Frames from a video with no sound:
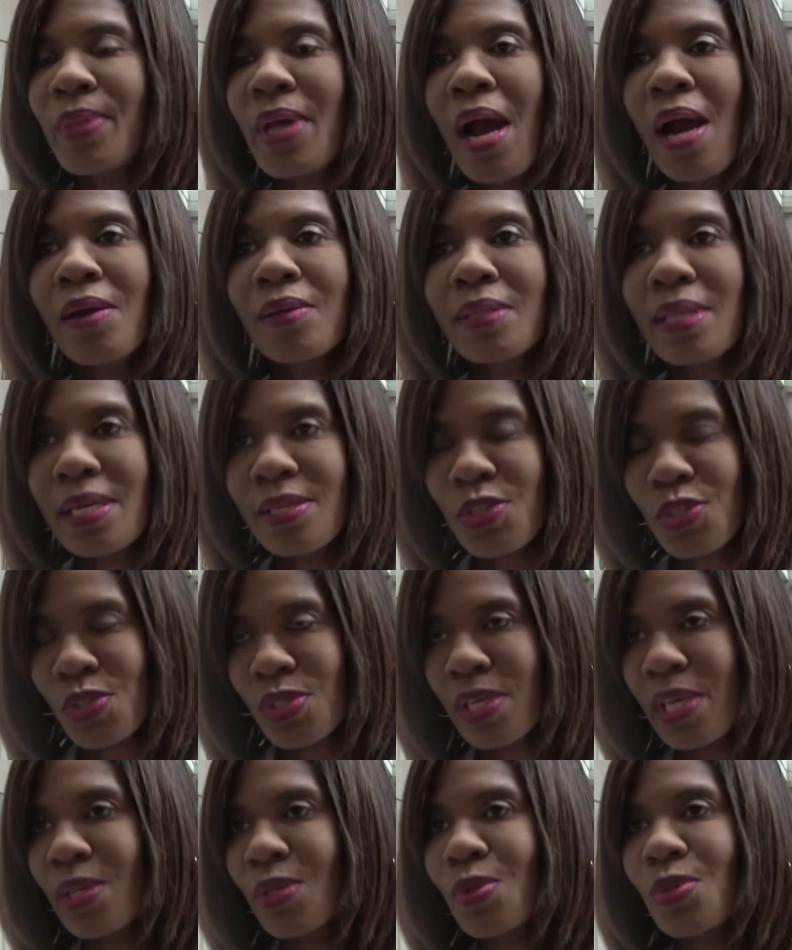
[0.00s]
our
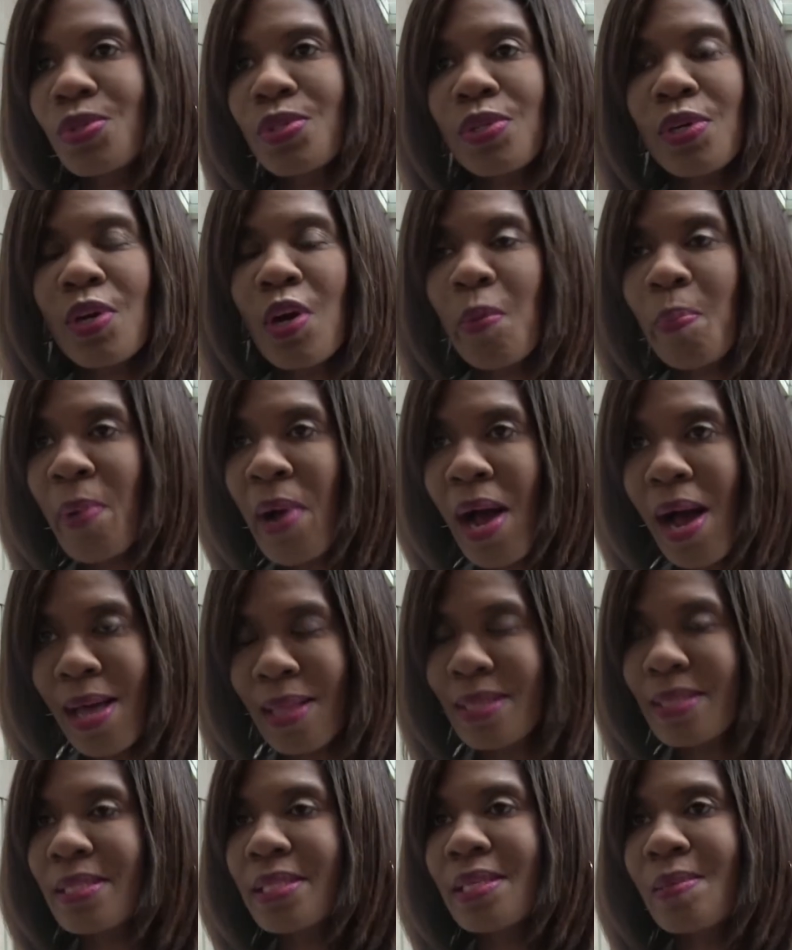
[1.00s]
legislators and our
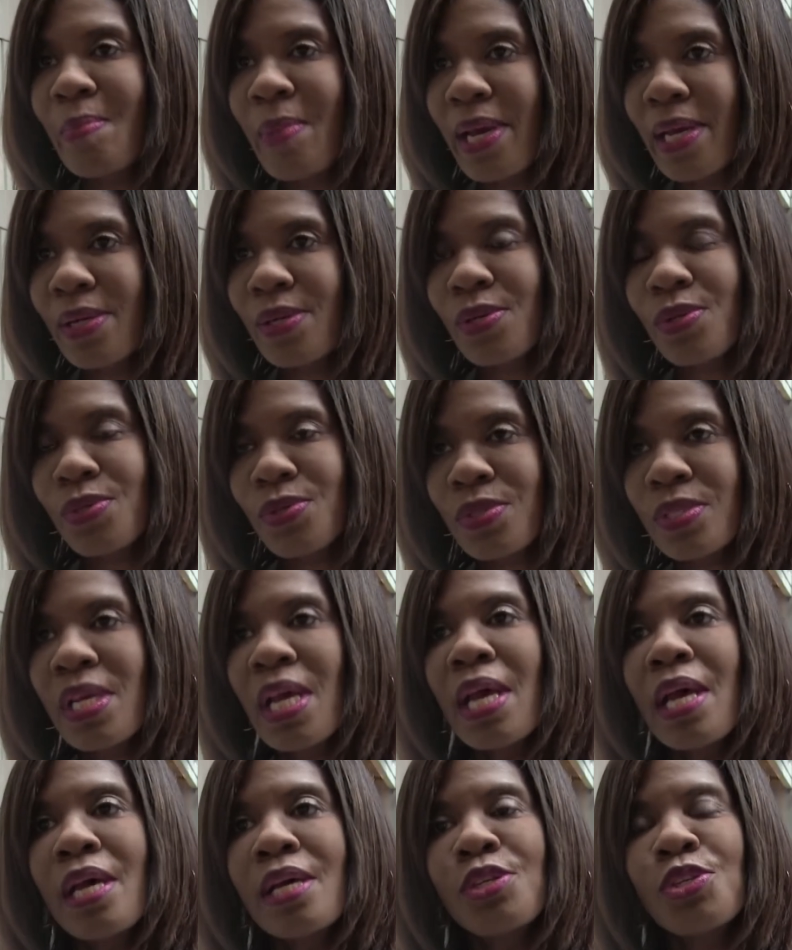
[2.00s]
policymakers
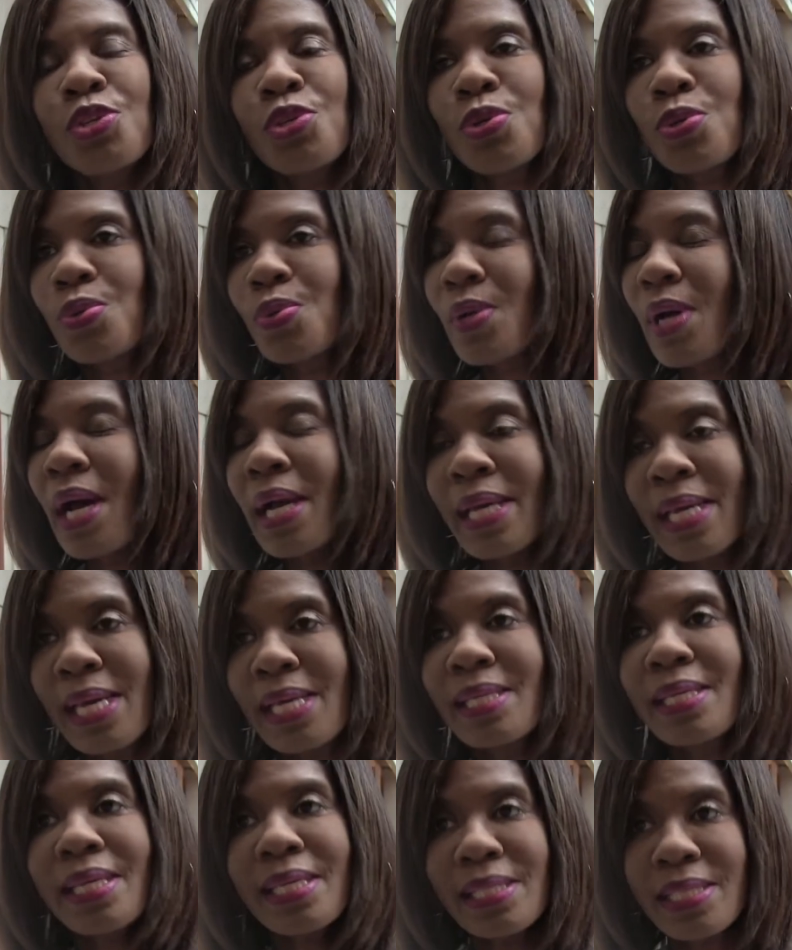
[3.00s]
to,
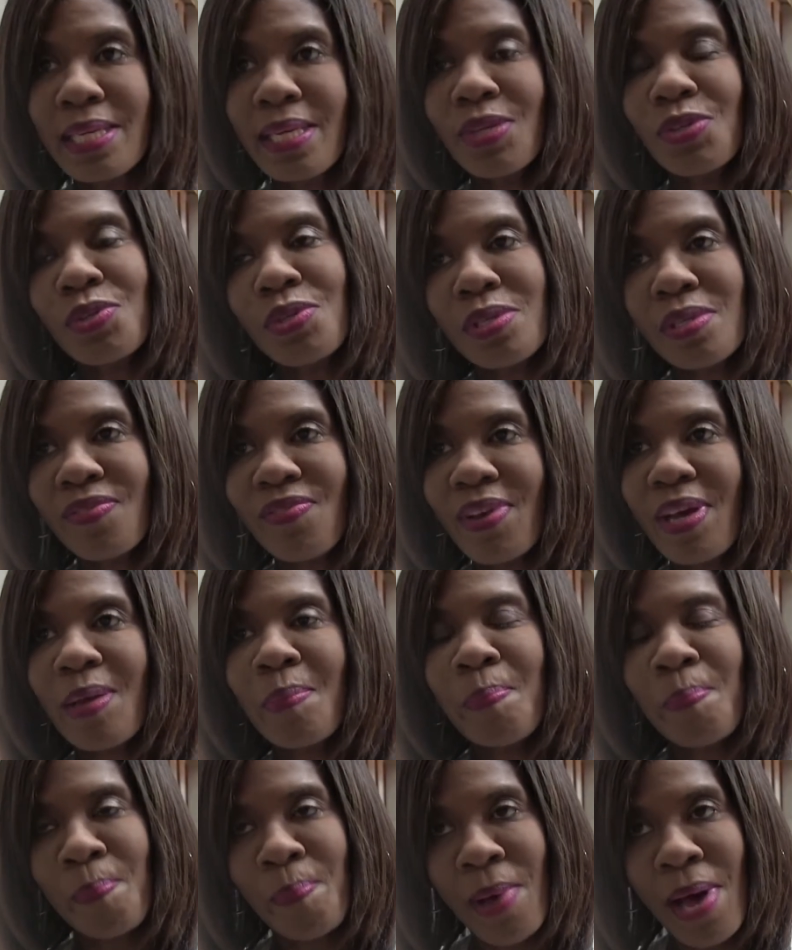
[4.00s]
again, continue to
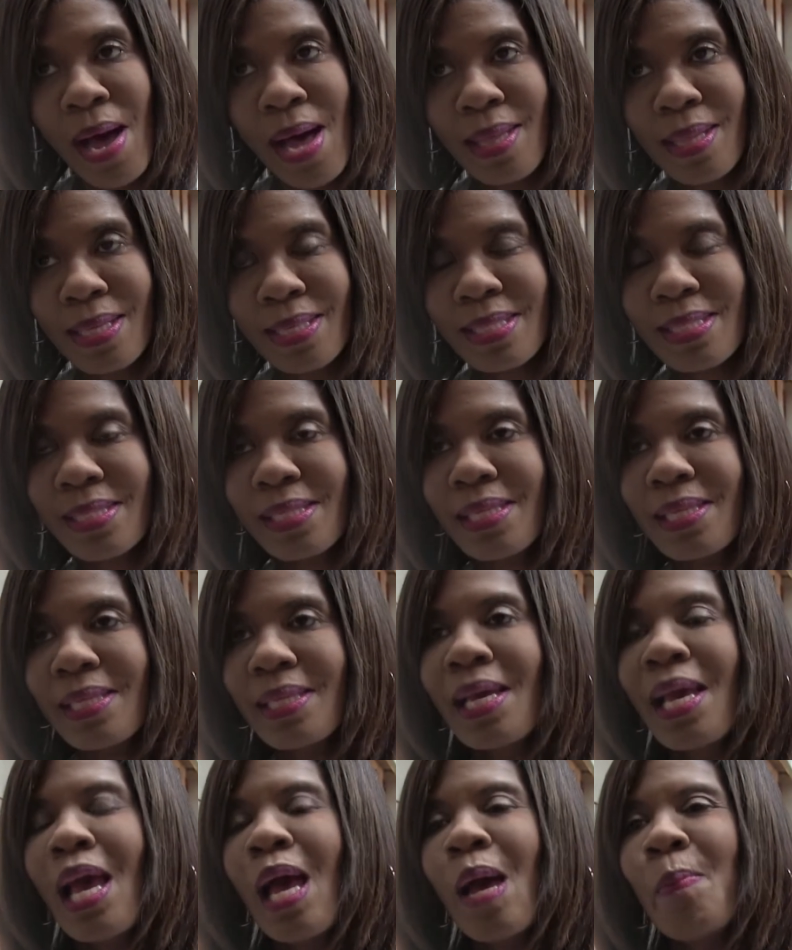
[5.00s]
develop
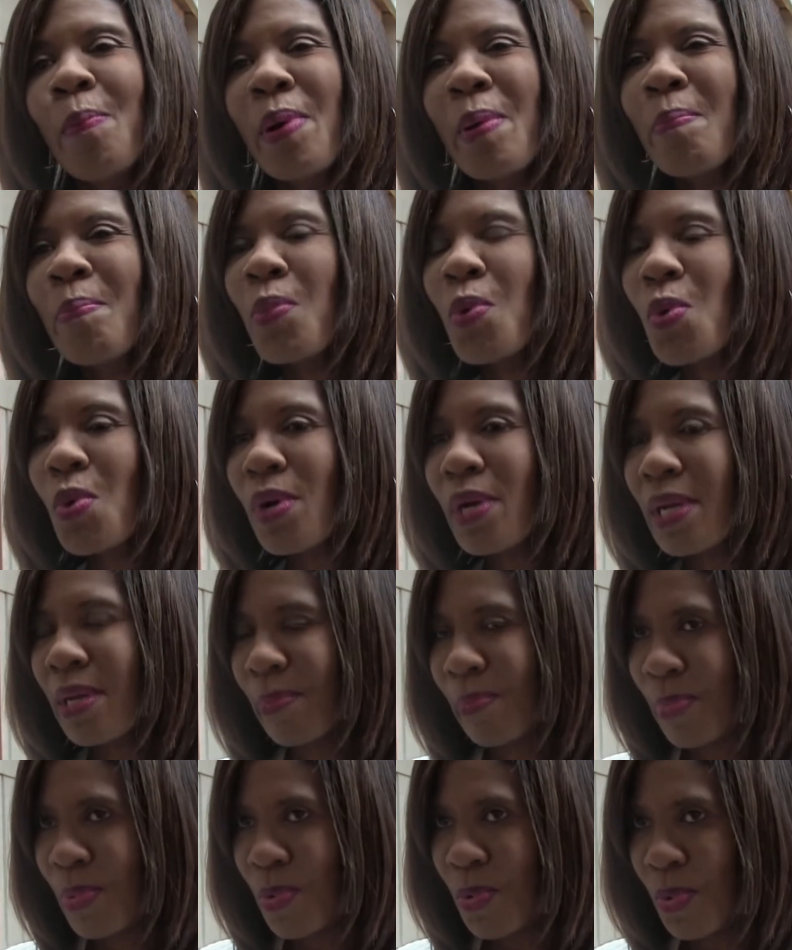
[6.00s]
policy, but more
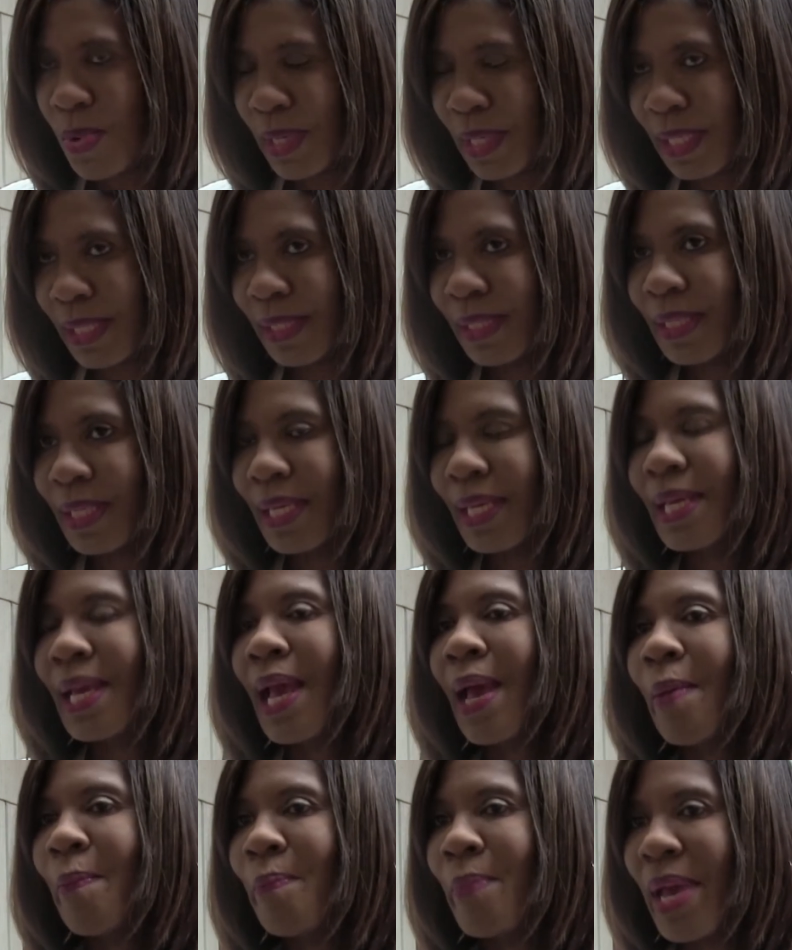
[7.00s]
importantly,
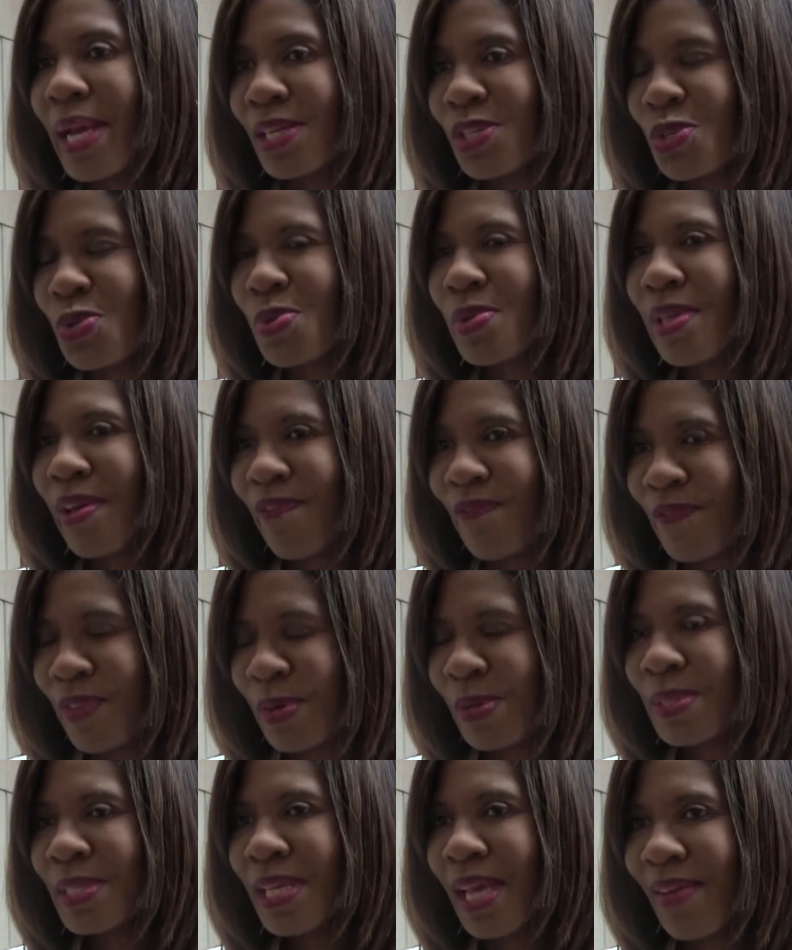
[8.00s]
make sure that
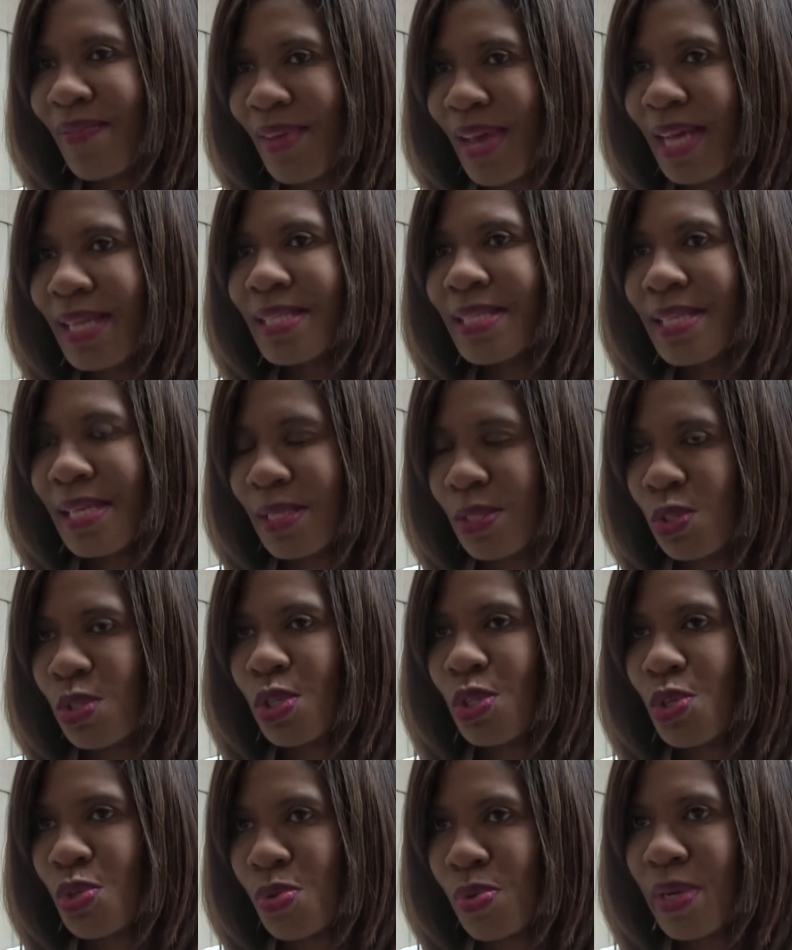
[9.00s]
folks have access
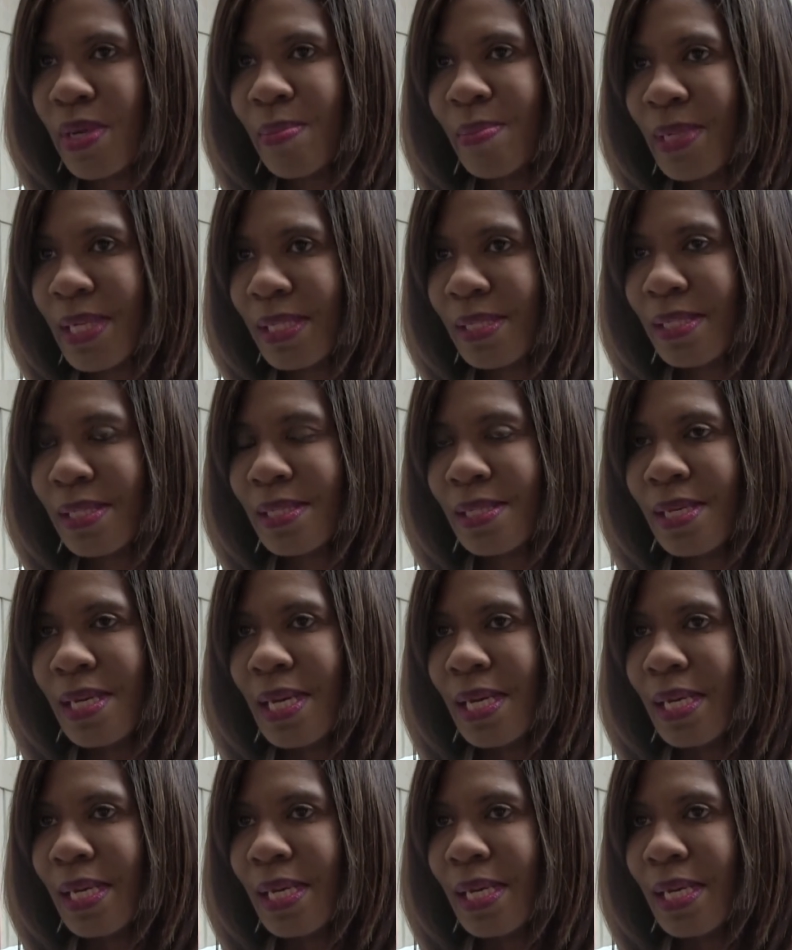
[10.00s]
to treatment.